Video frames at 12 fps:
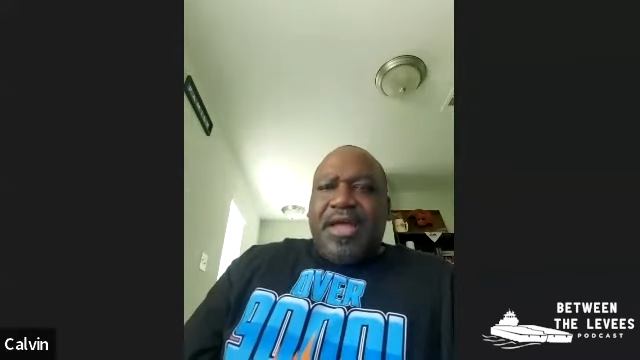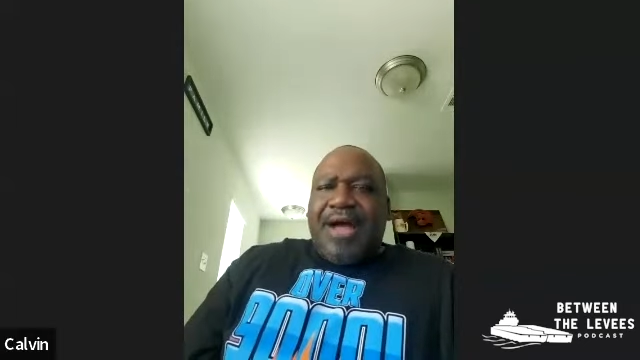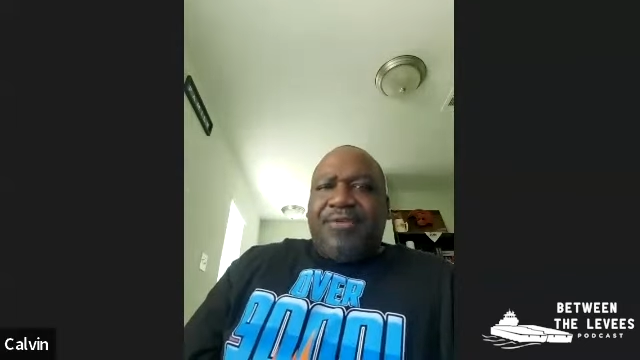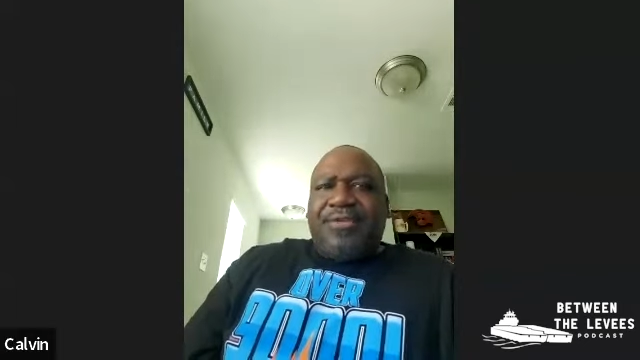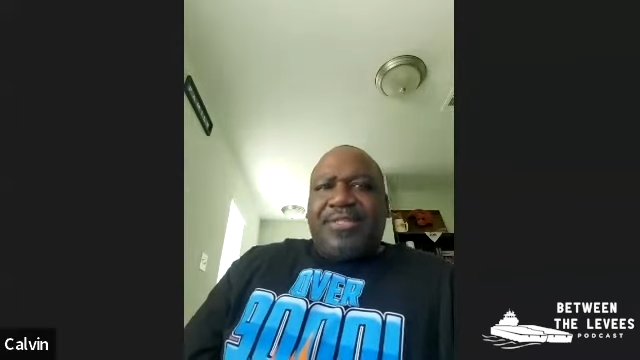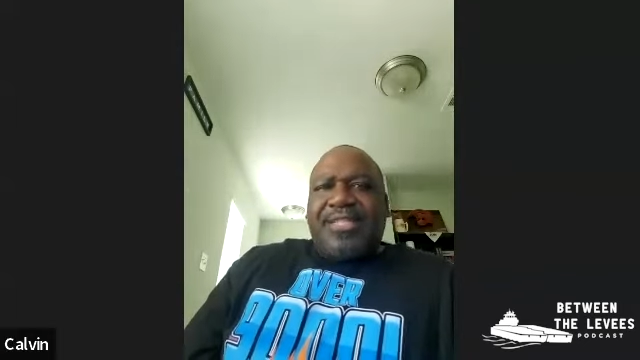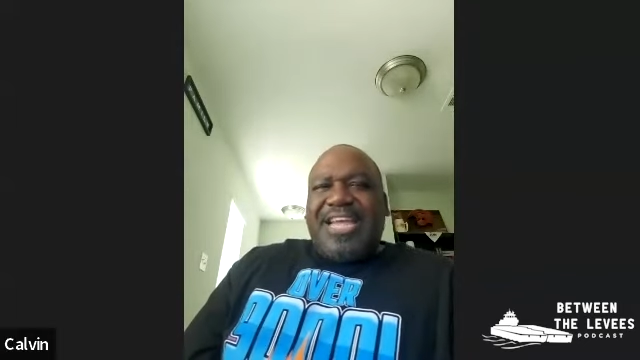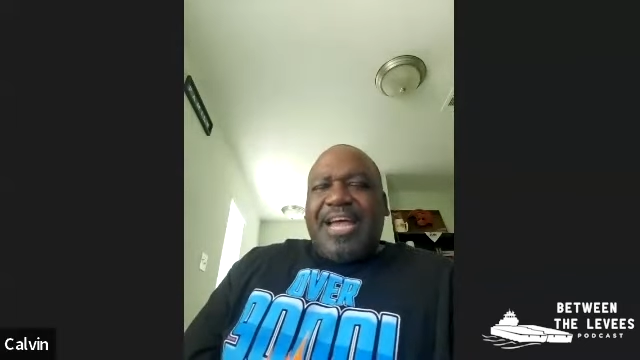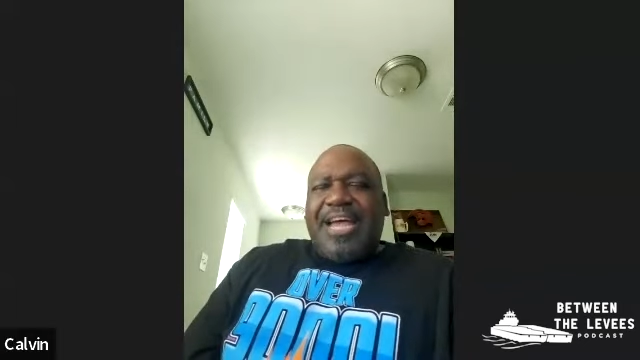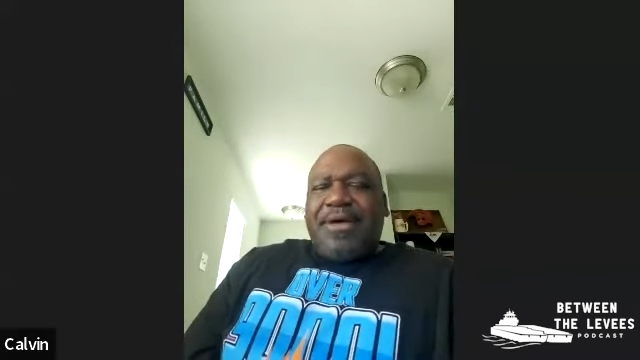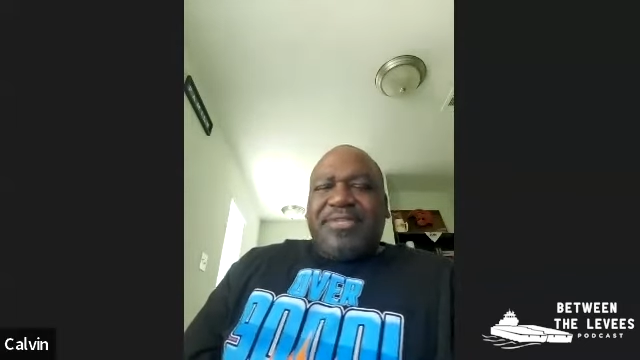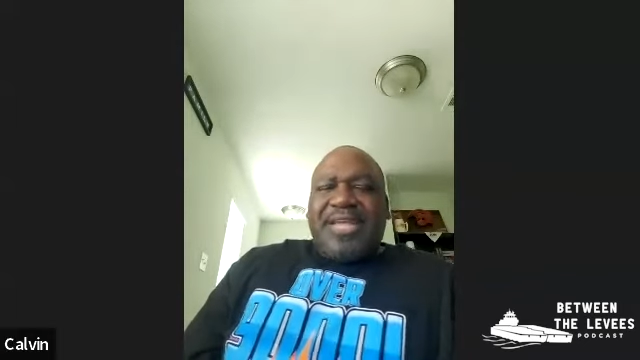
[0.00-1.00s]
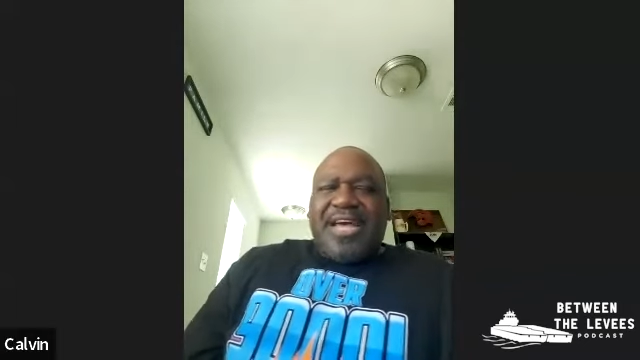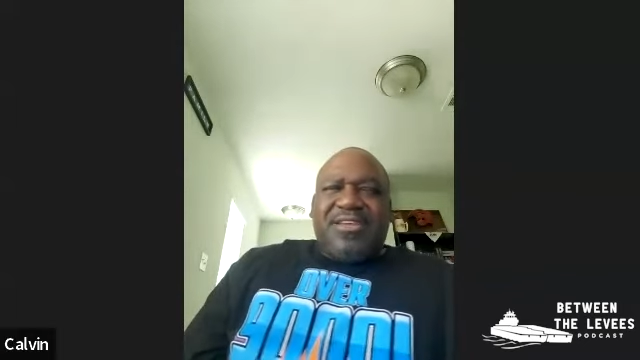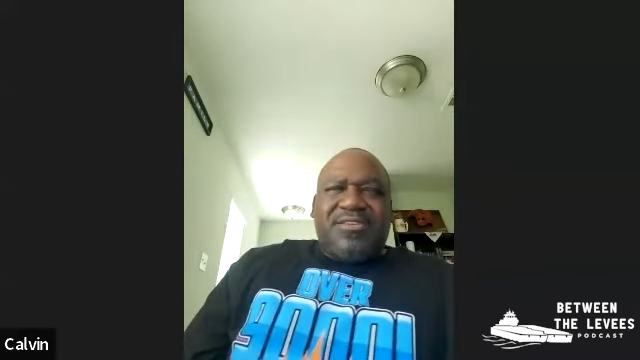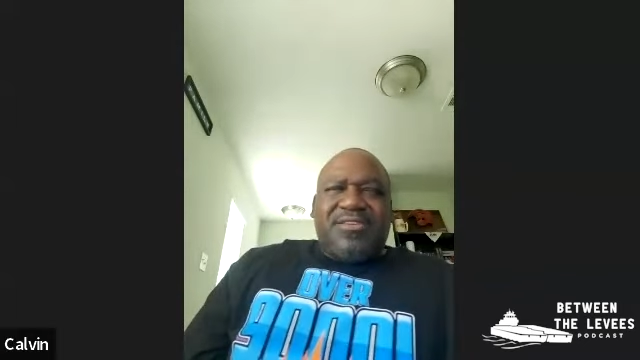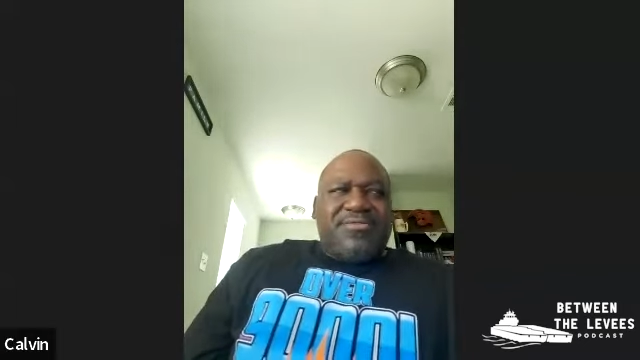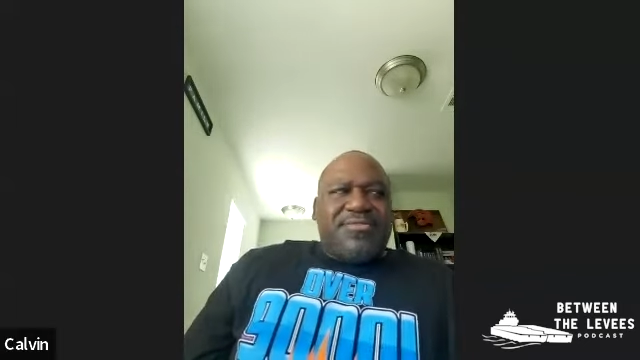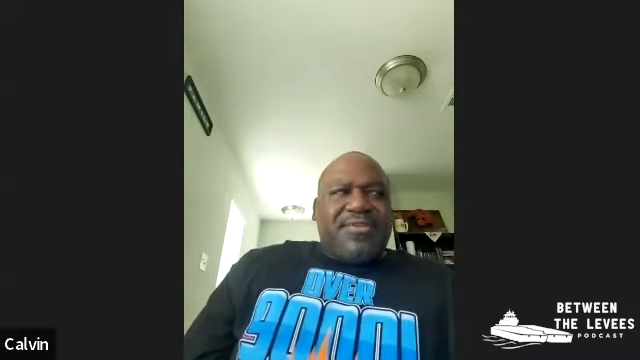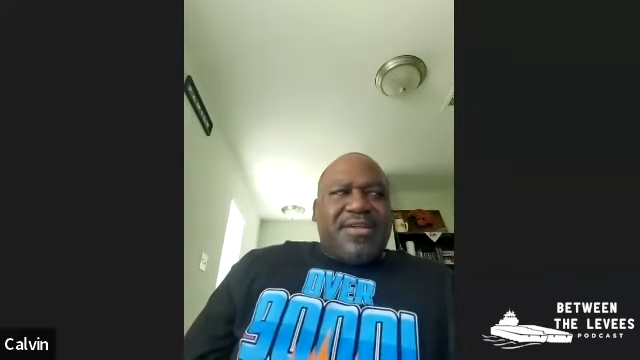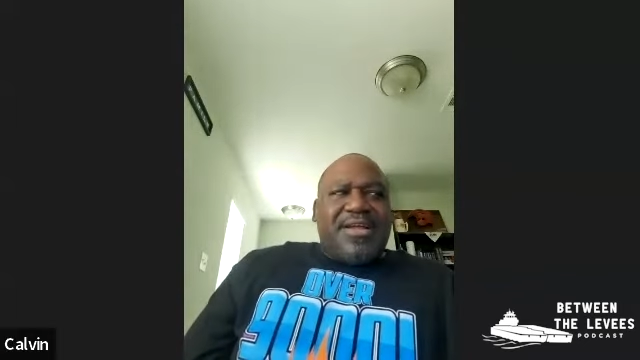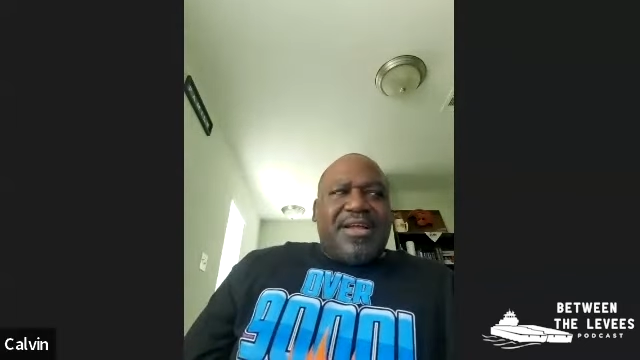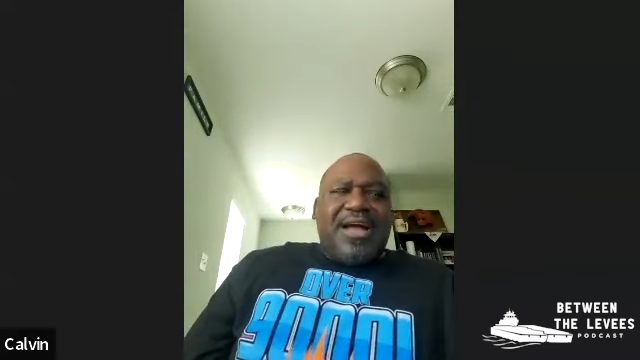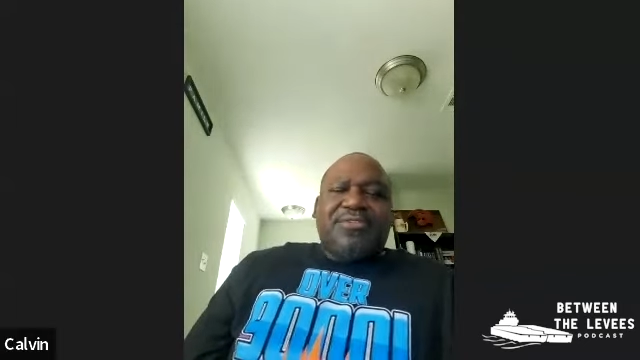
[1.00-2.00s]
I was at the time I was kind of
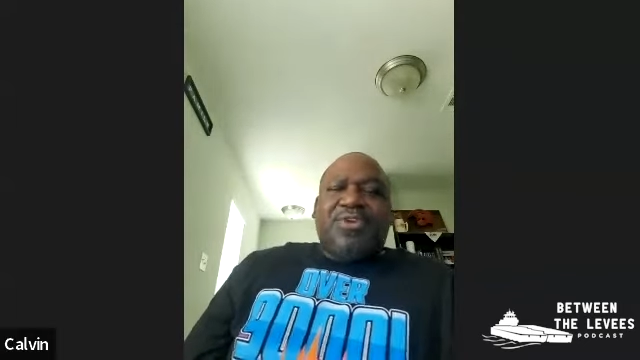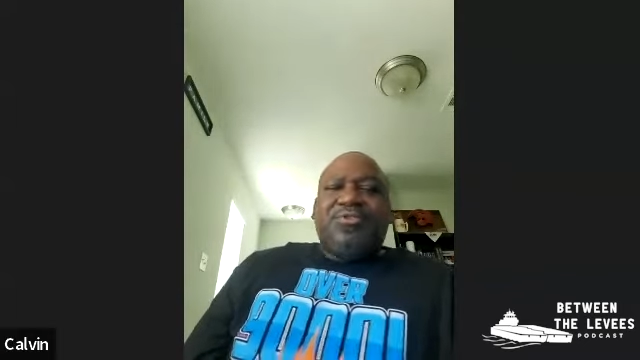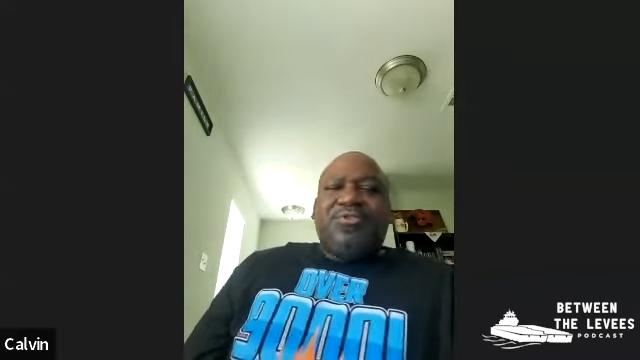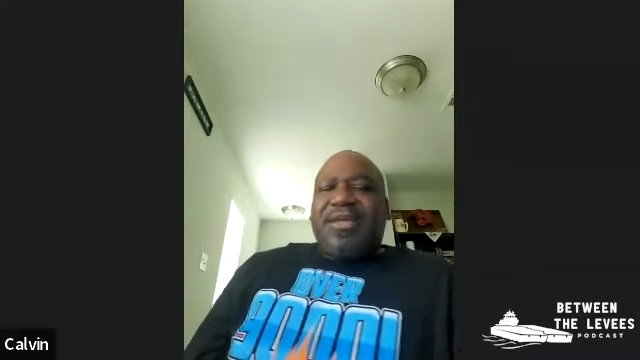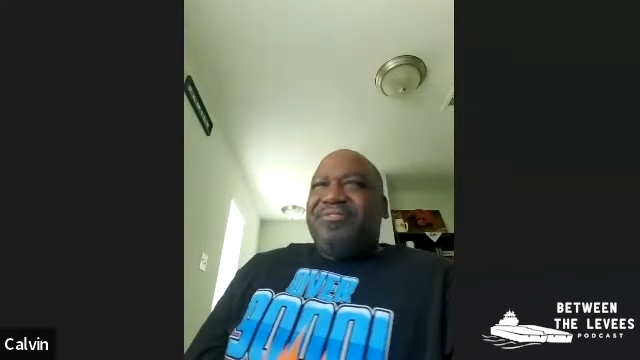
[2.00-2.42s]
I was okay.